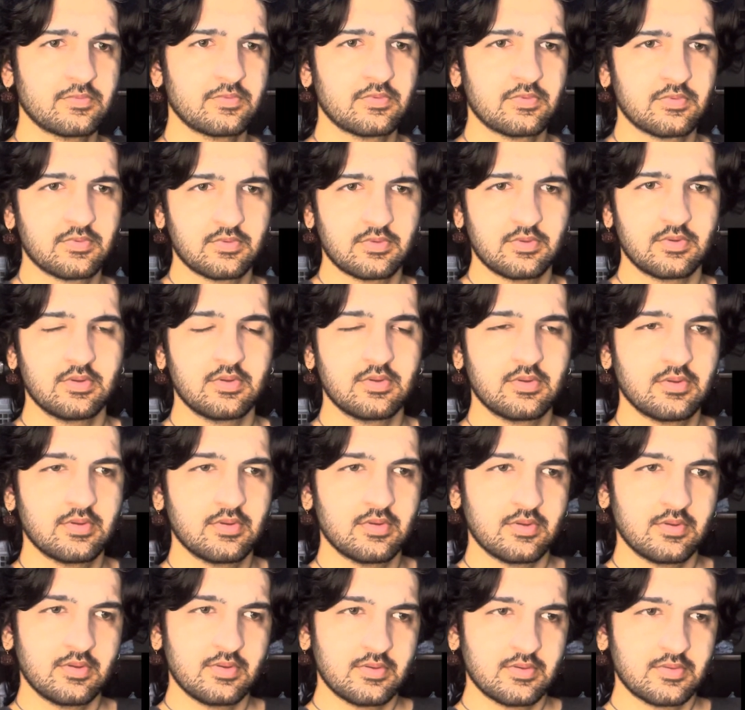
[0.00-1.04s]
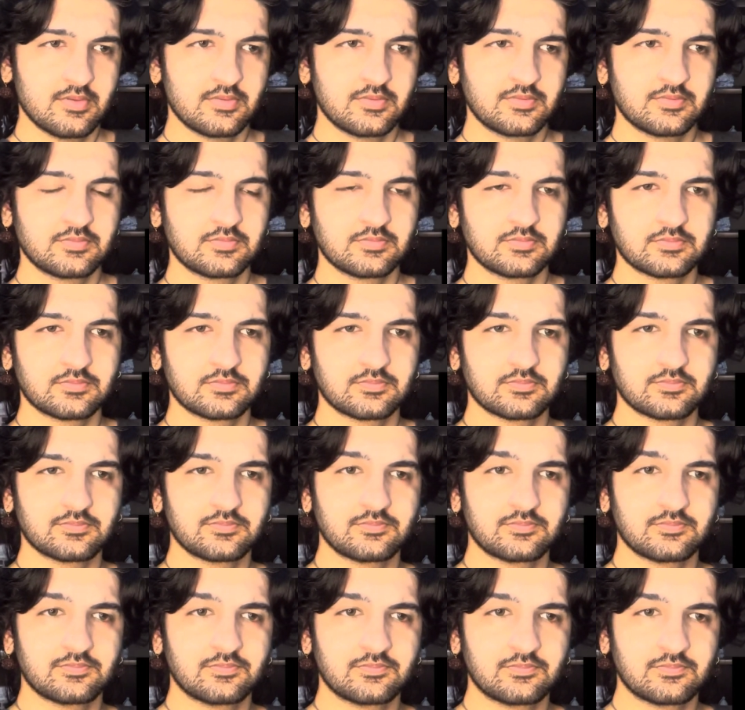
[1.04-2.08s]

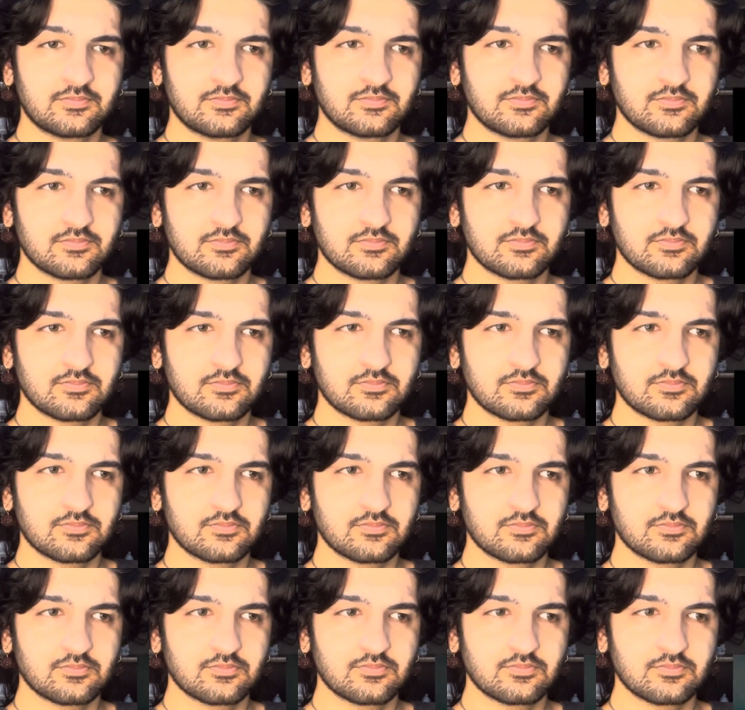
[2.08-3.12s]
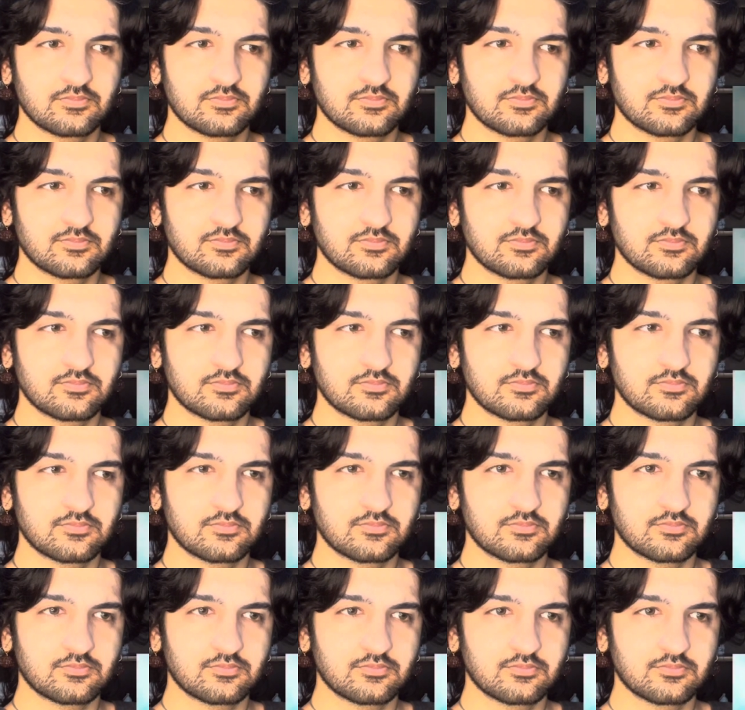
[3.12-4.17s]

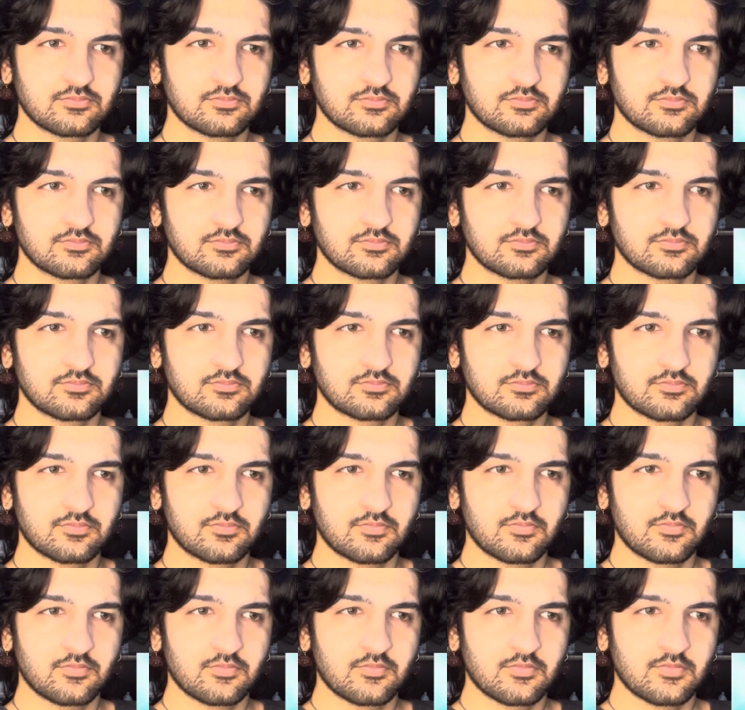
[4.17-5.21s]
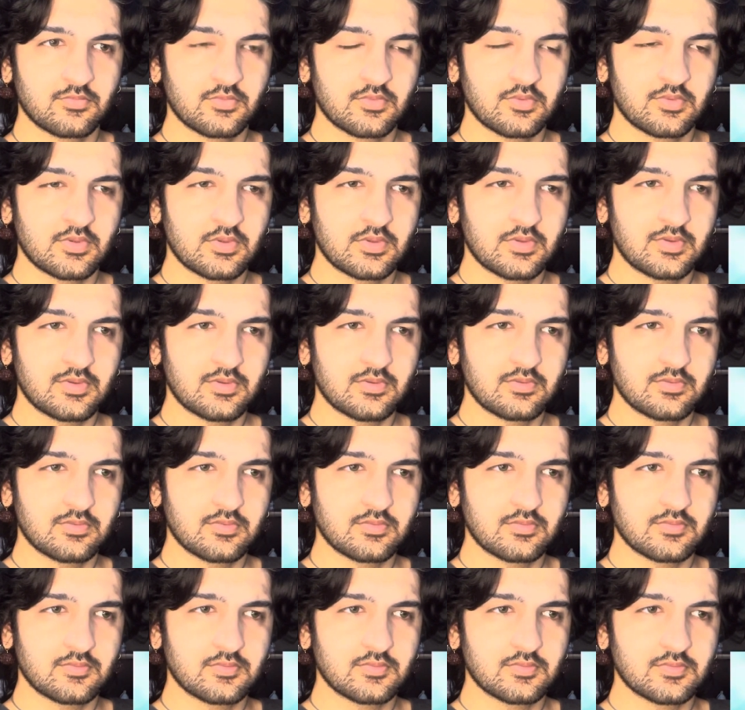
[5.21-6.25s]

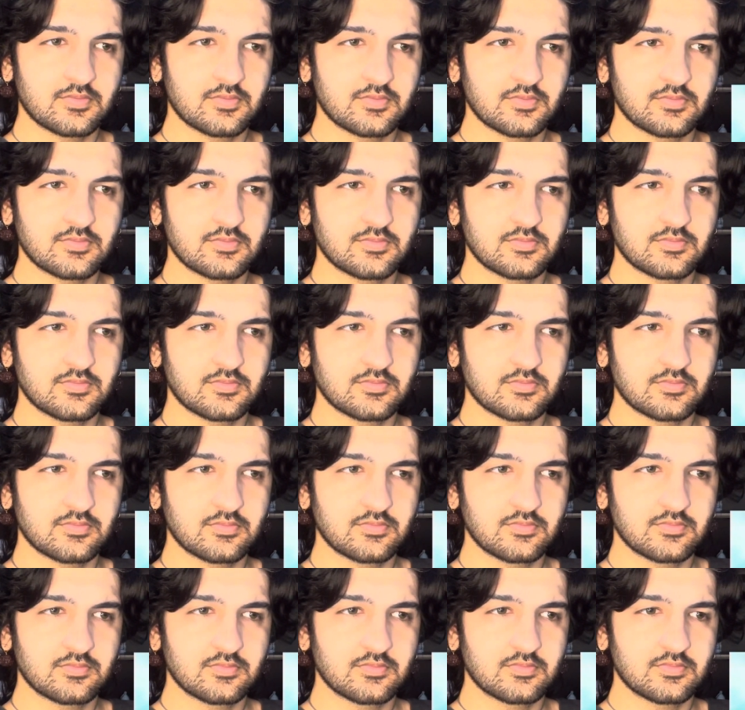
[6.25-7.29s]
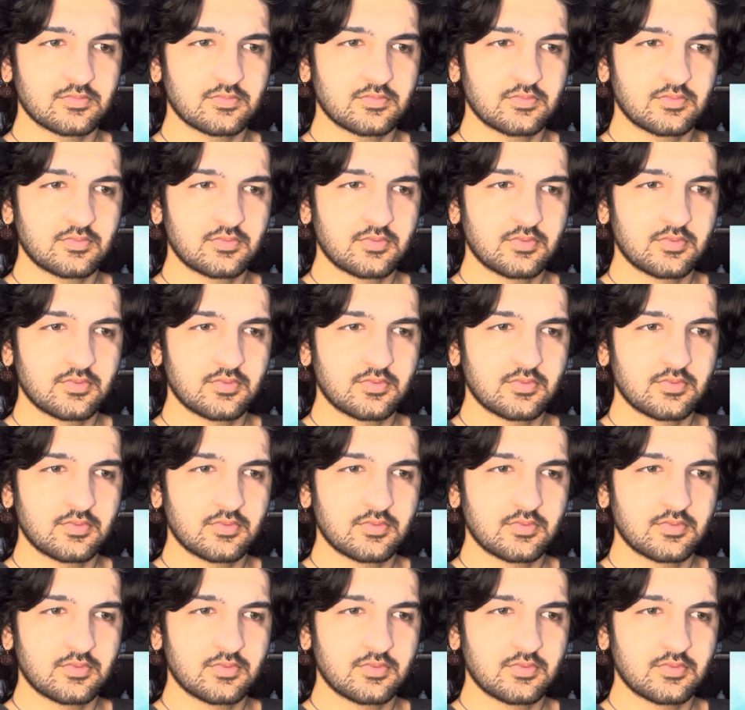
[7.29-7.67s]
(no one is talking)